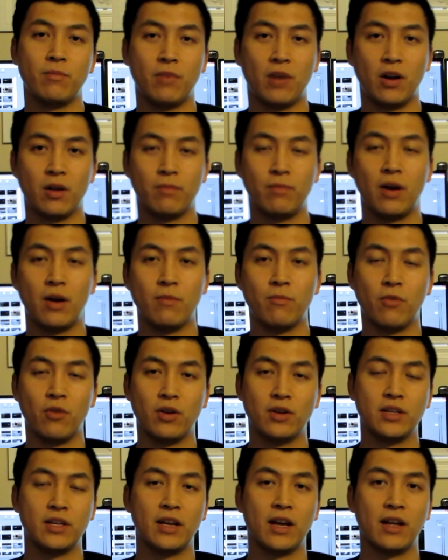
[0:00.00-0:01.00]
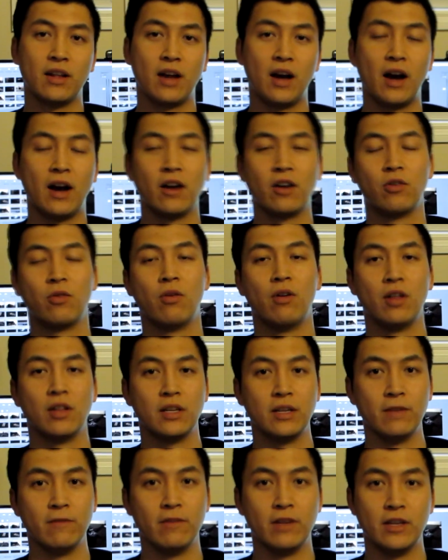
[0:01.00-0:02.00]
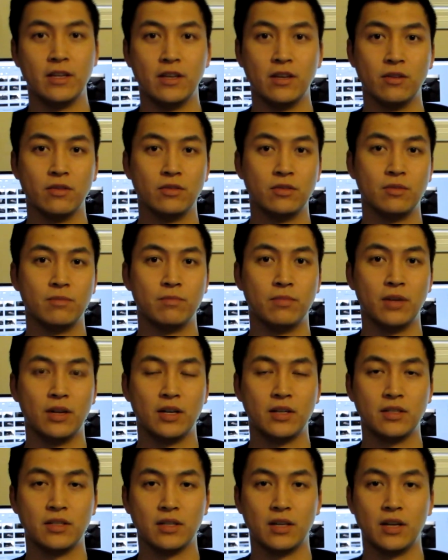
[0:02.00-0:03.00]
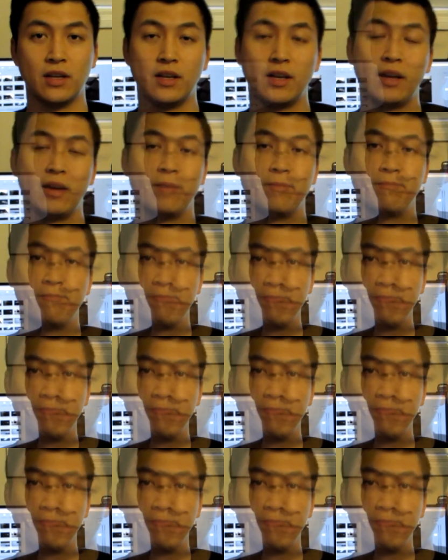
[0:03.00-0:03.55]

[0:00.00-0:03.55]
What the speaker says: monopod more to get higher quality videos, but yeah.